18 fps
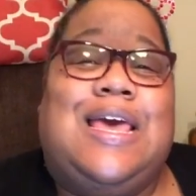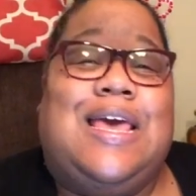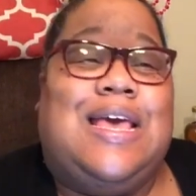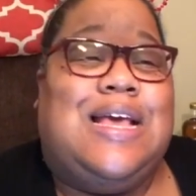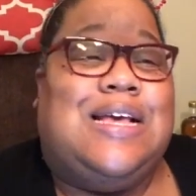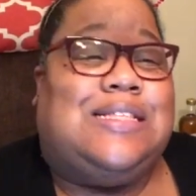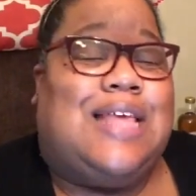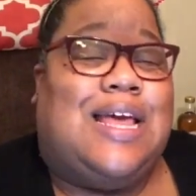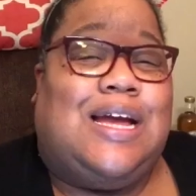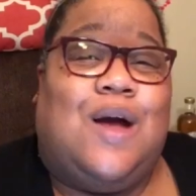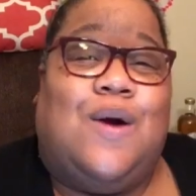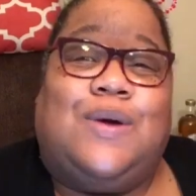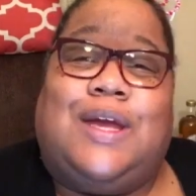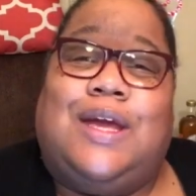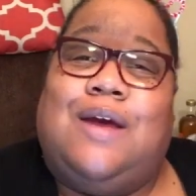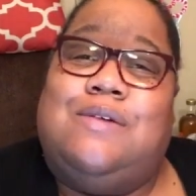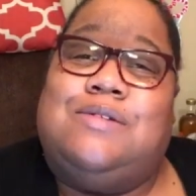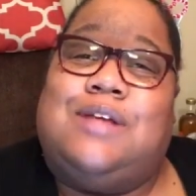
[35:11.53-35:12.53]
is they gonna
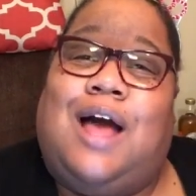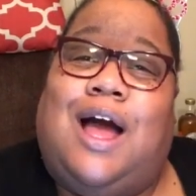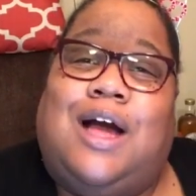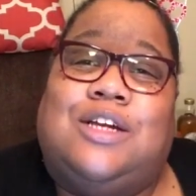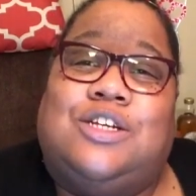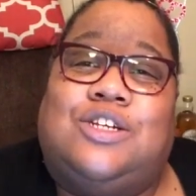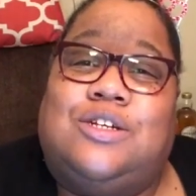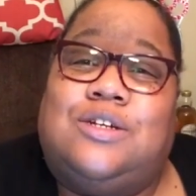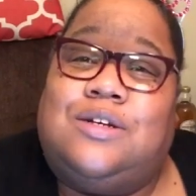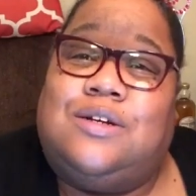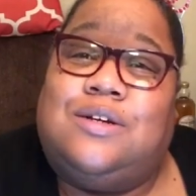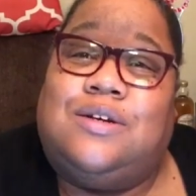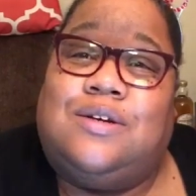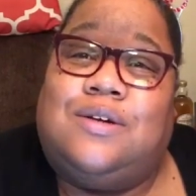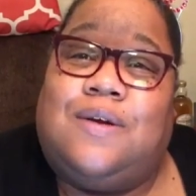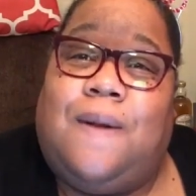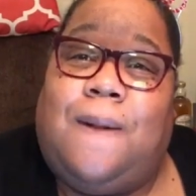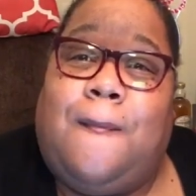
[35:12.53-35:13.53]
kill Tasha
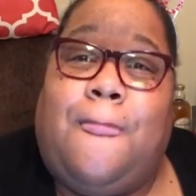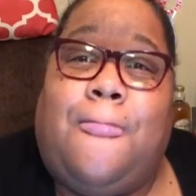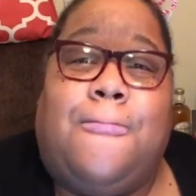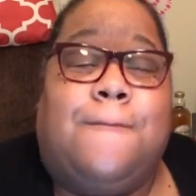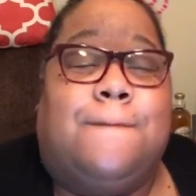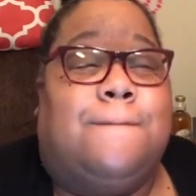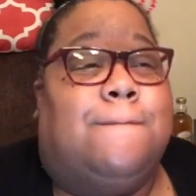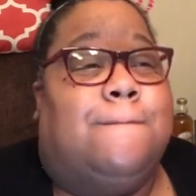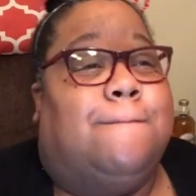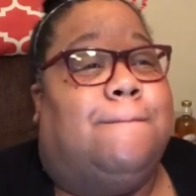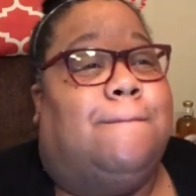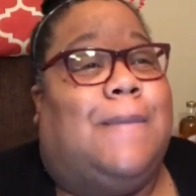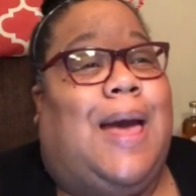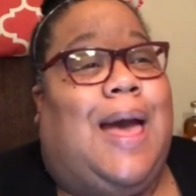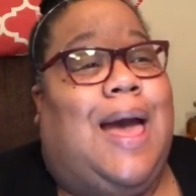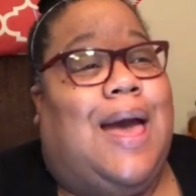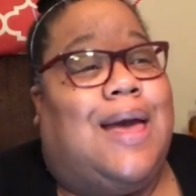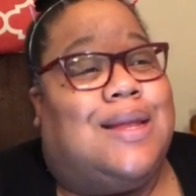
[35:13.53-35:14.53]

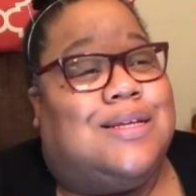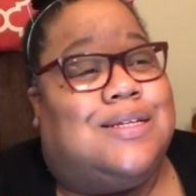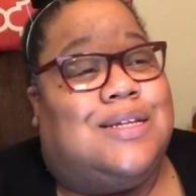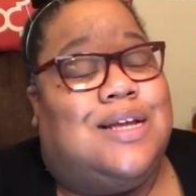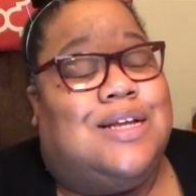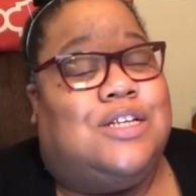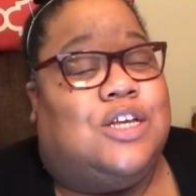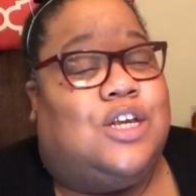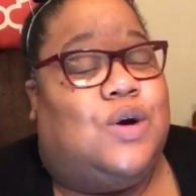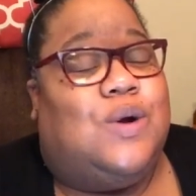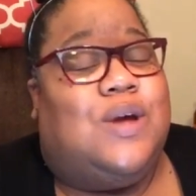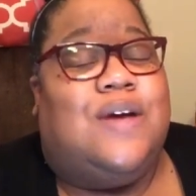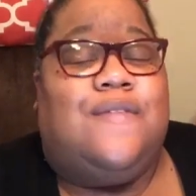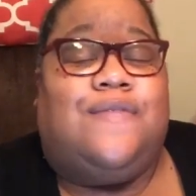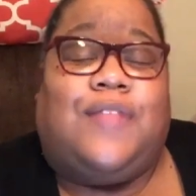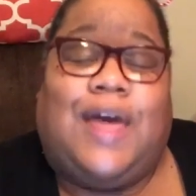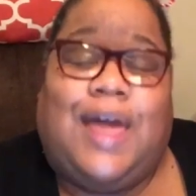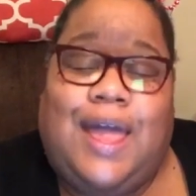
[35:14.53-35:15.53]
I just need to know
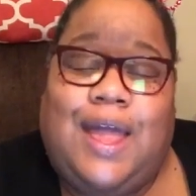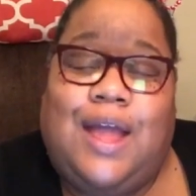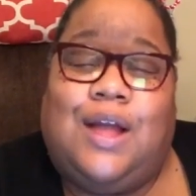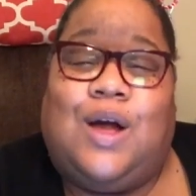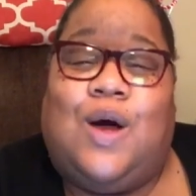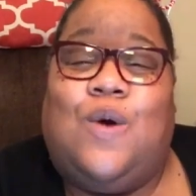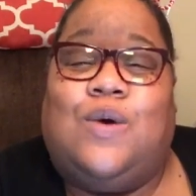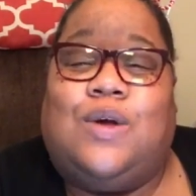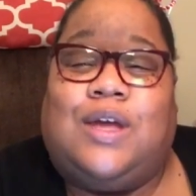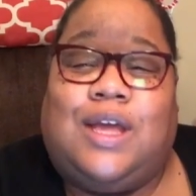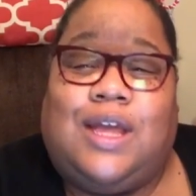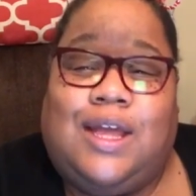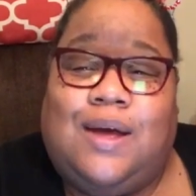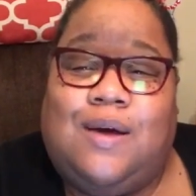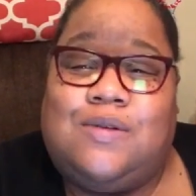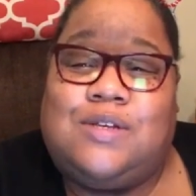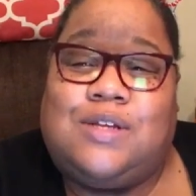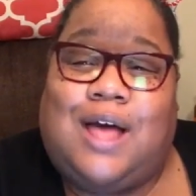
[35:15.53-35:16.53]
if they ain't gonna
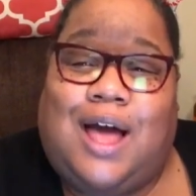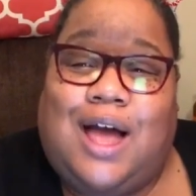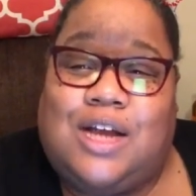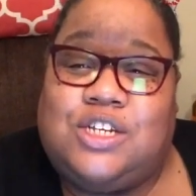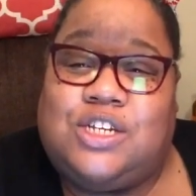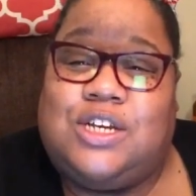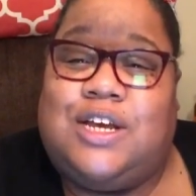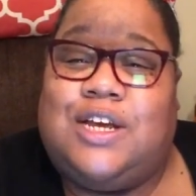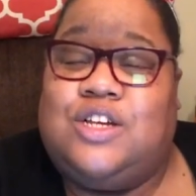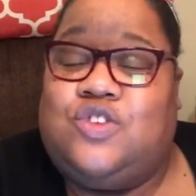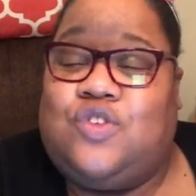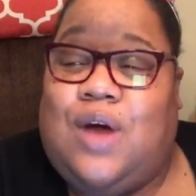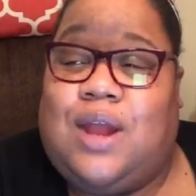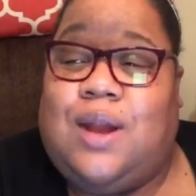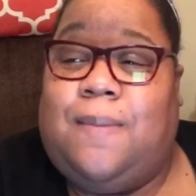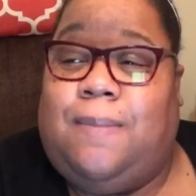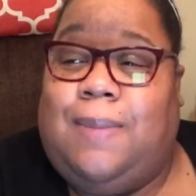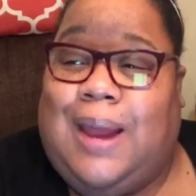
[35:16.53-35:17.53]
kill Tasha and
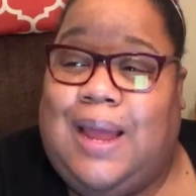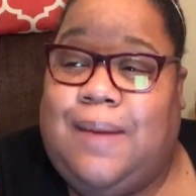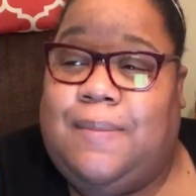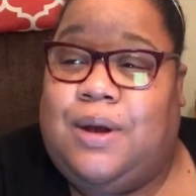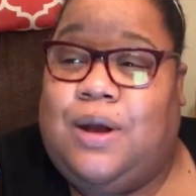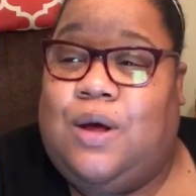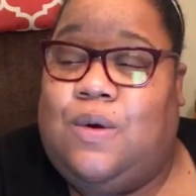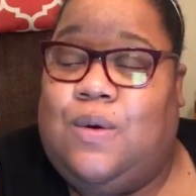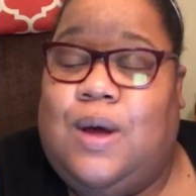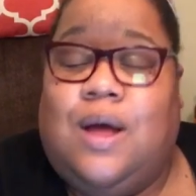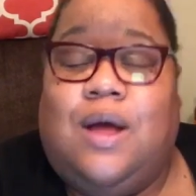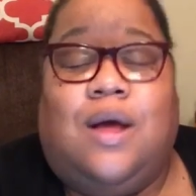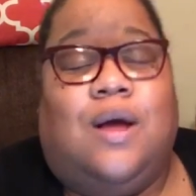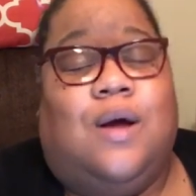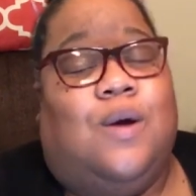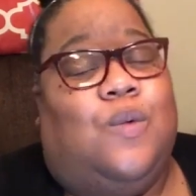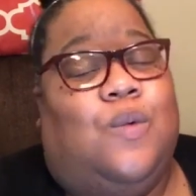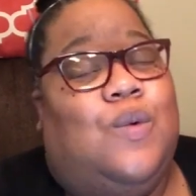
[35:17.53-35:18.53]
try to blame it on
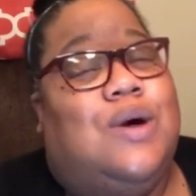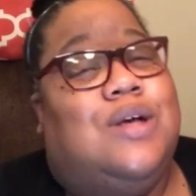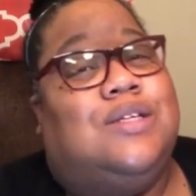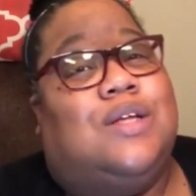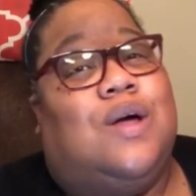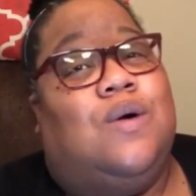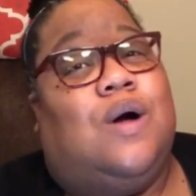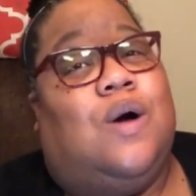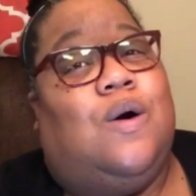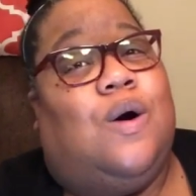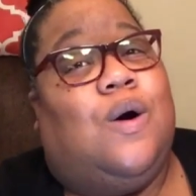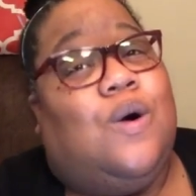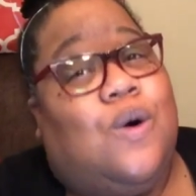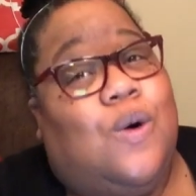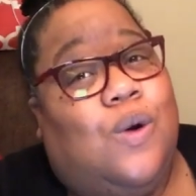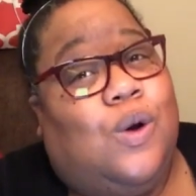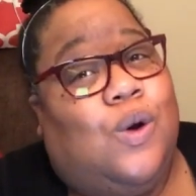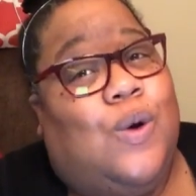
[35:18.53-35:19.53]
what's gonna go
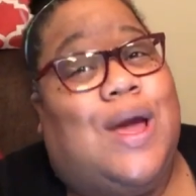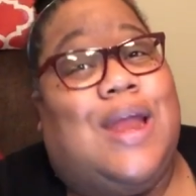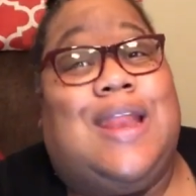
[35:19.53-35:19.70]
on, Lord.